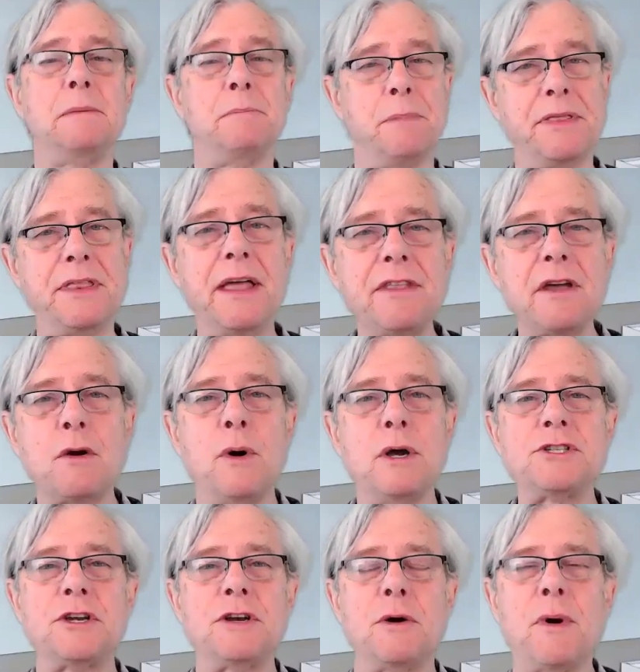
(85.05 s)
But then the
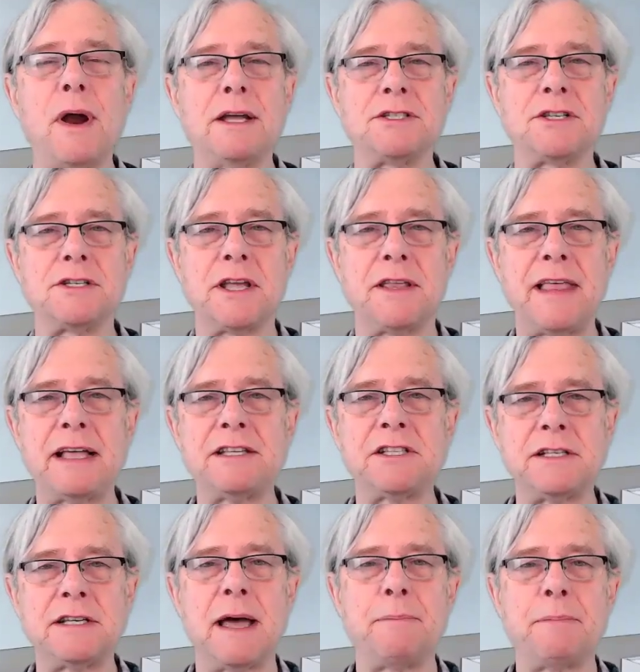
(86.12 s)
question arises, and that's the
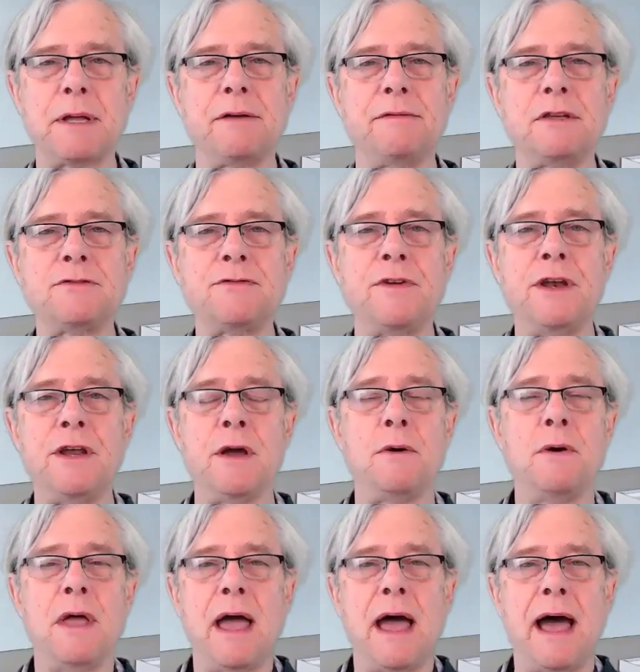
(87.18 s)
topic of this video:
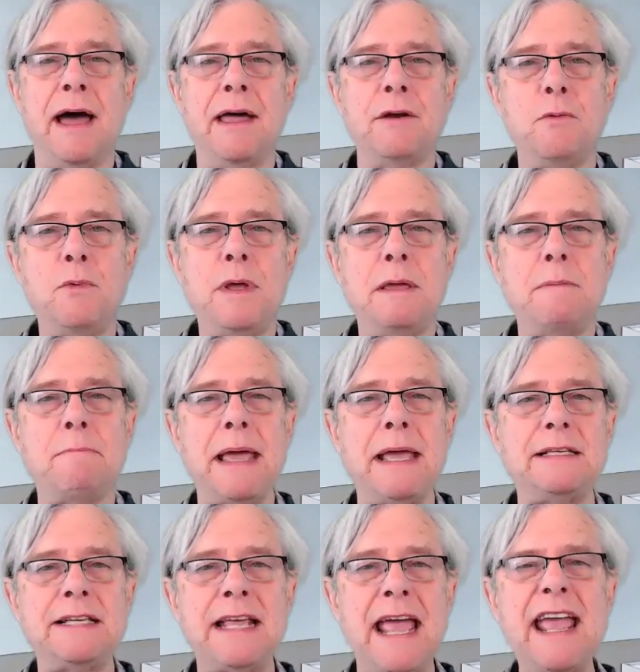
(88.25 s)
how do we
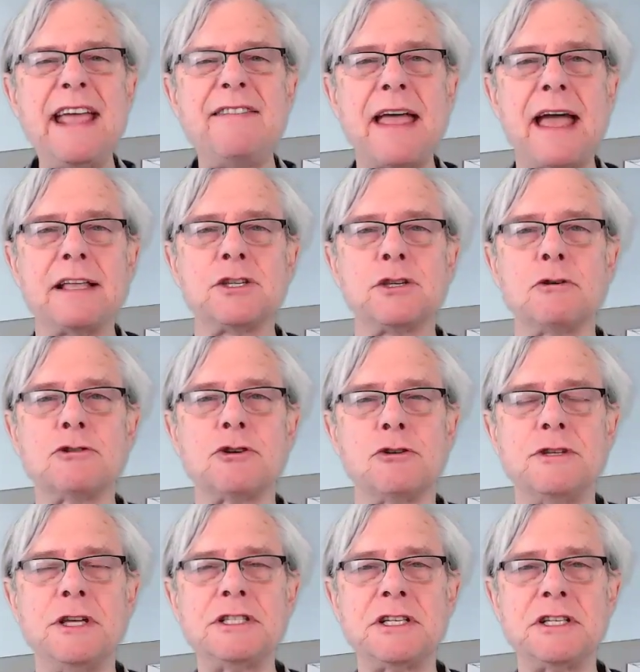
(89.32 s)
maintain that social
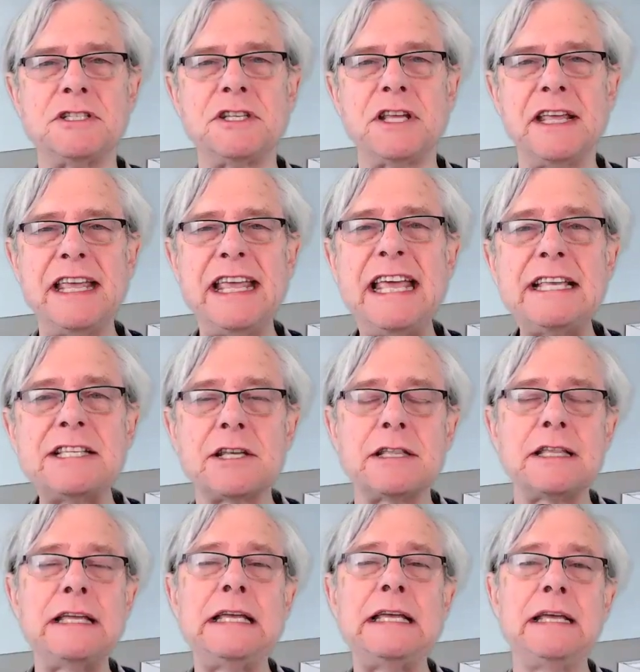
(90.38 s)
distancing
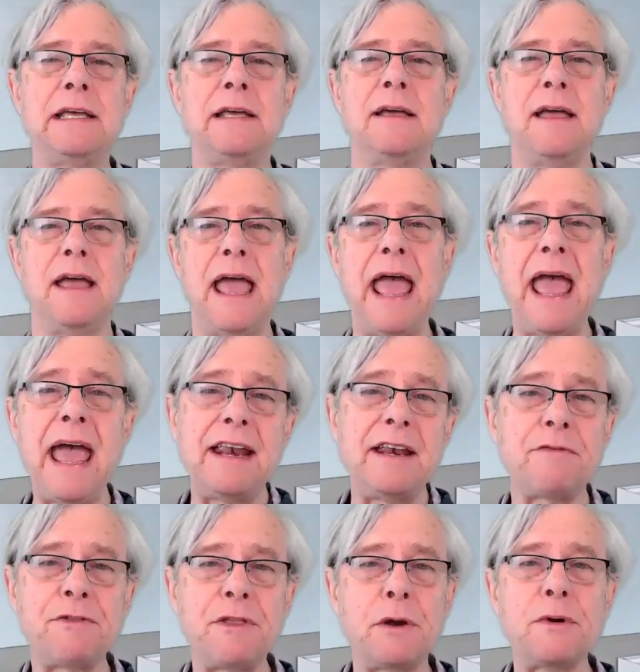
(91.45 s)
easily? And
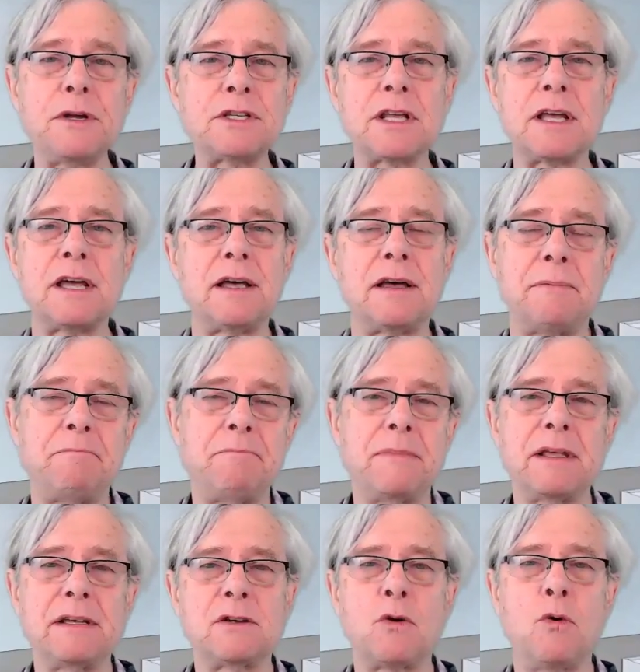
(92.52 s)
if there is a
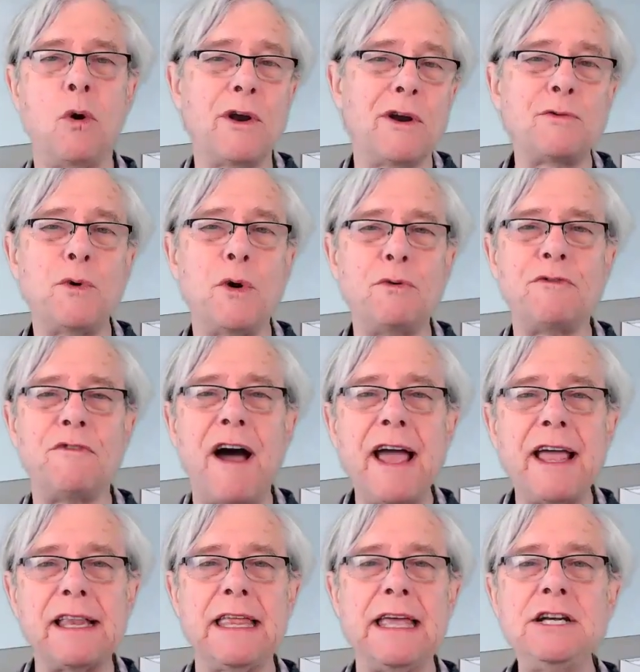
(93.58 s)
quote unquote
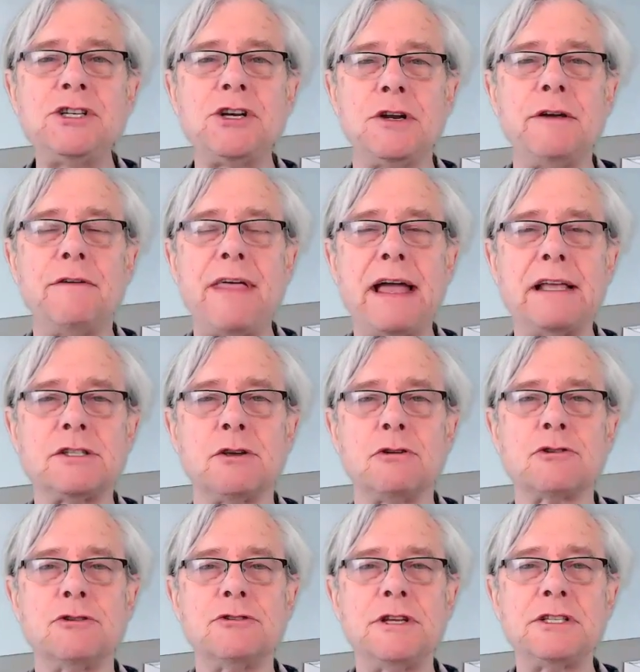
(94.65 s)
violation of that
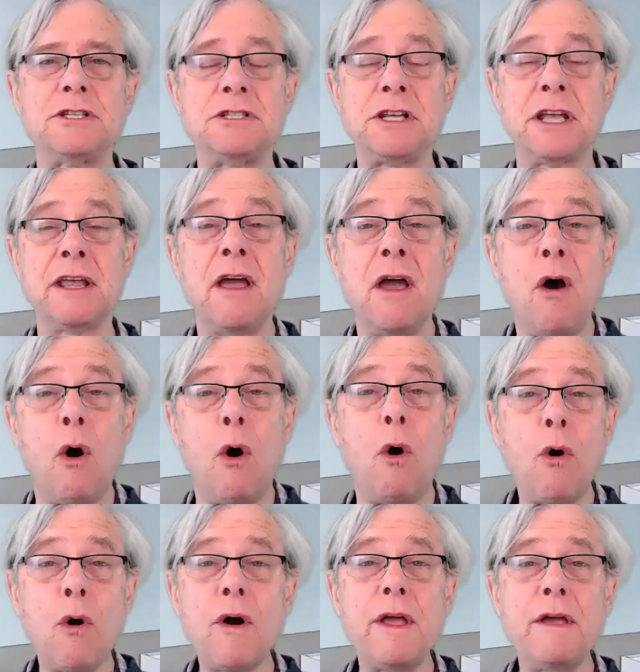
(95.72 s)
social distancing,
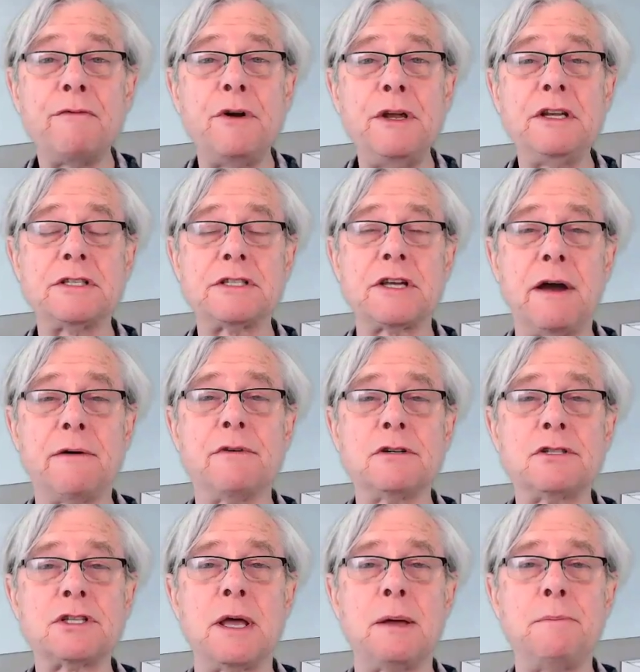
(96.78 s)
or if we discover
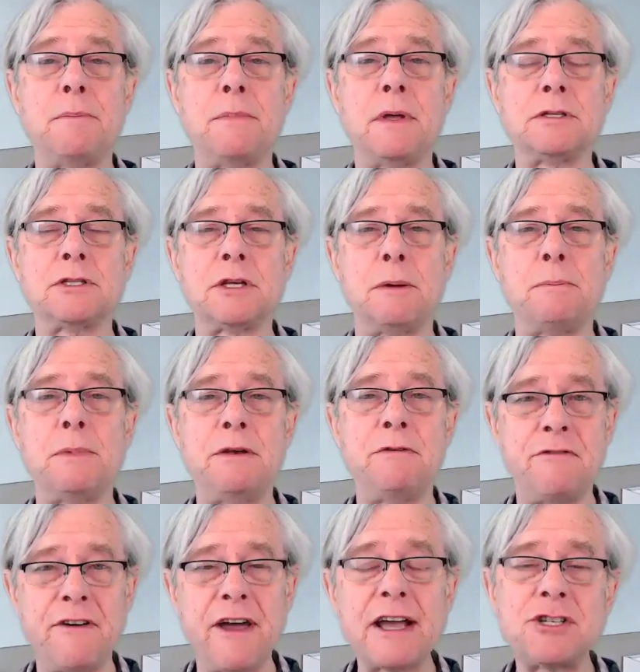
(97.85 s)
some
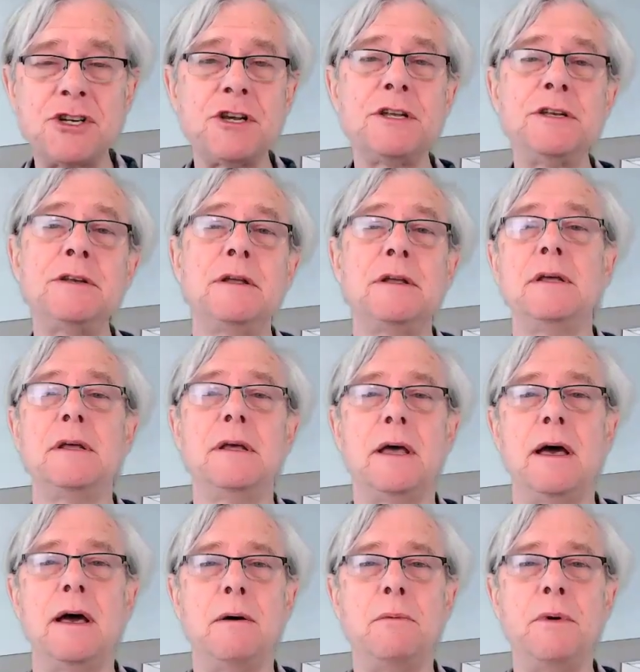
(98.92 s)
infection
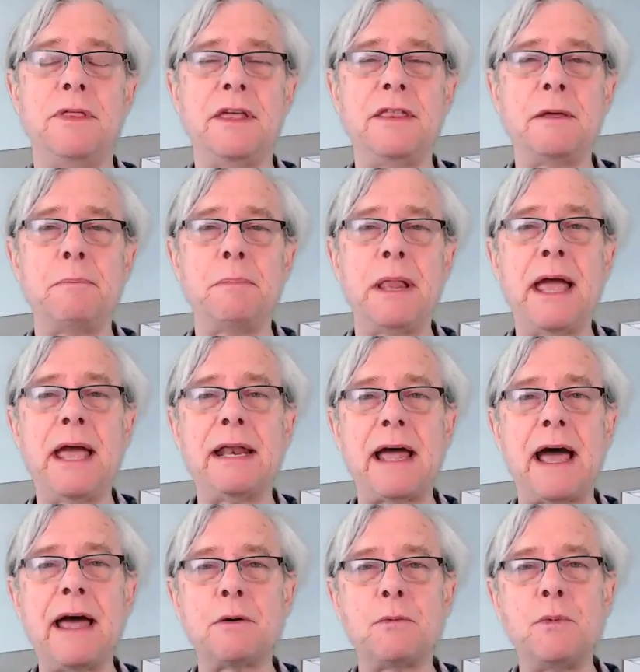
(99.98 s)
within the plant,
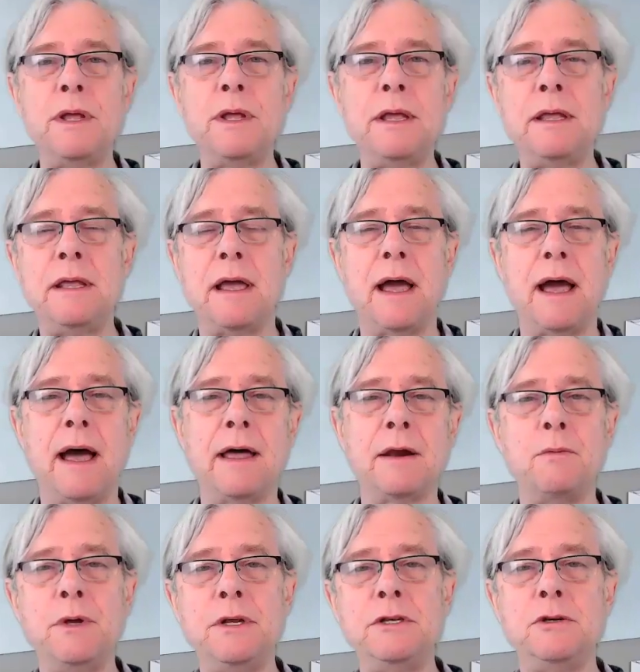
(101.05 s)
how do we
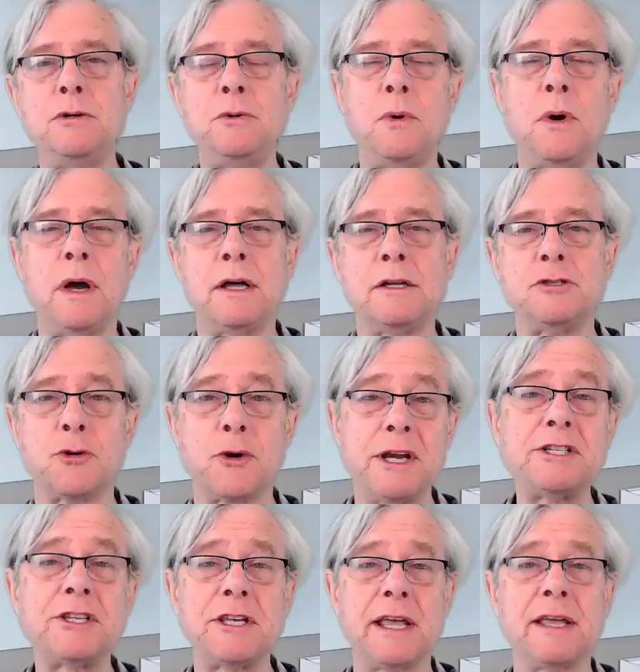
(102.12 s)
do
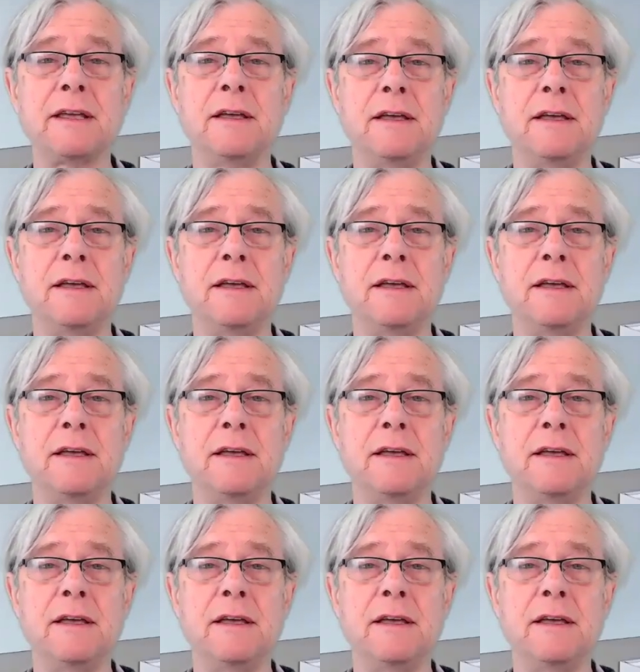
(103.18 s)
tracing,